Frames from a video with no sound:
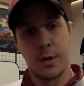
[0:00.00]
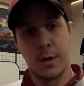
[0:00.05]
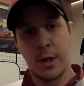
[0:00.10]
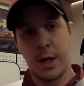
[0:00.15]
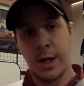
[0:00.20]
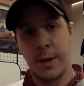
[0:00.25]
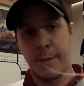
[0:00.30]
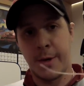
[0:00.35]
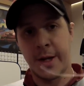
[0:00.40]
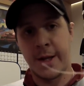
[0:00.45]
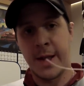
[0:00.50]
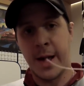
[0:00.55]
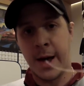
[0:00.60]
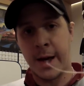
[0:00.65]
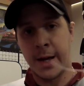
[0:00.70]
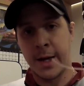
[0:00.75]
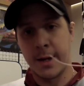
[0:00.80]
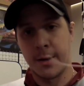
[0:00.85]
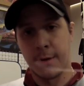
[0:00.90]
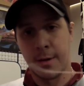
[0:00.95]
and my
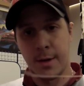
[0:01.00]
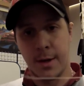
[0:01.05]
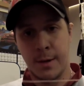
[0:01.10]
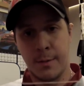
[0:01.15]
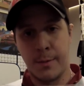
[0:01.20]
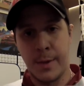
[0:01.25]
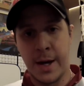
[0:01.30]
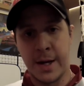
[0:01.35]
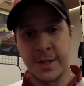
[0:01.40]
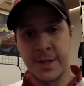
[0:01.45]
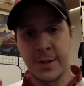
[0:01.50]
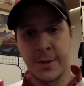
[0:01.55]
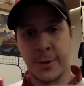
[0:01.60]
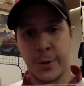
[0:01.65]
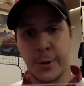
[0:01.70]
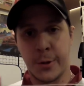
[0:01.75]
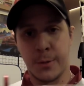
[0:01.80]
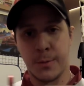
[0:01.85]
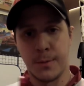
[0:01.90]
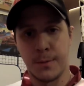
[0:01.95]
tag in and pass it
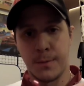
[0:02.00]
through.